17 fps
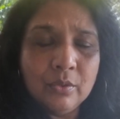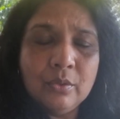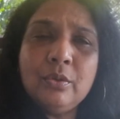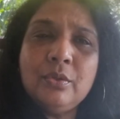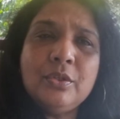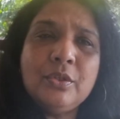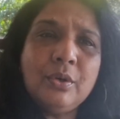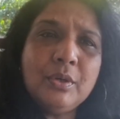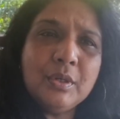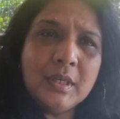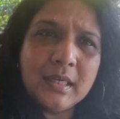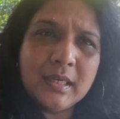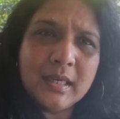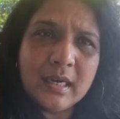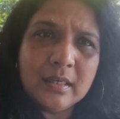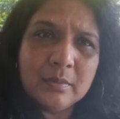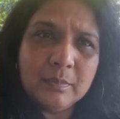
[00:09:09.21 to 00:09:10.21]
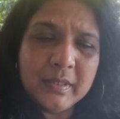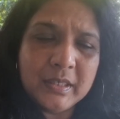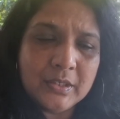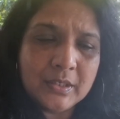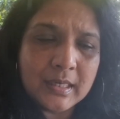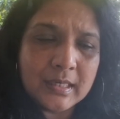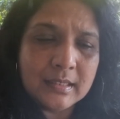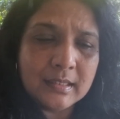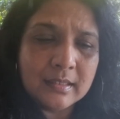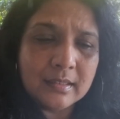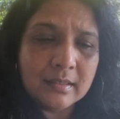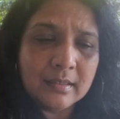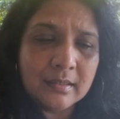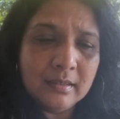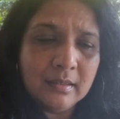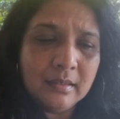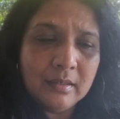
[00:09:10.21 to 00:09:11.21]
Who's going to grant me shelter?
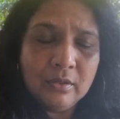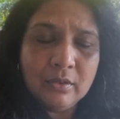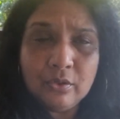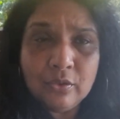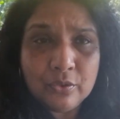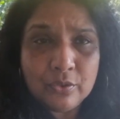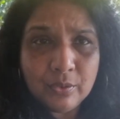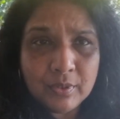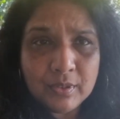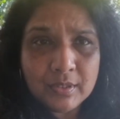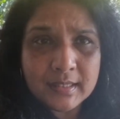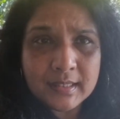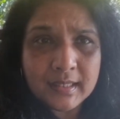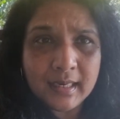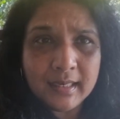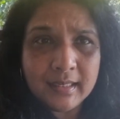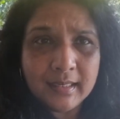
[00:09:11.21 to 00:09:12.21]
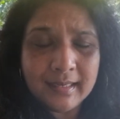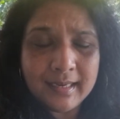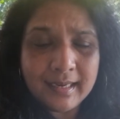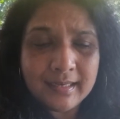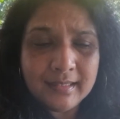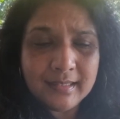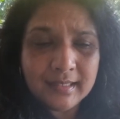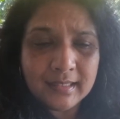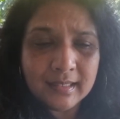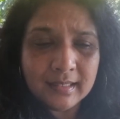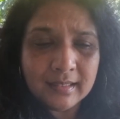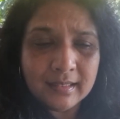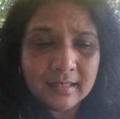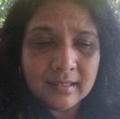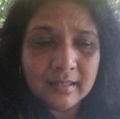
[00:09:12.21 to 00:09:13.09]
Who's going to sign a guarantee?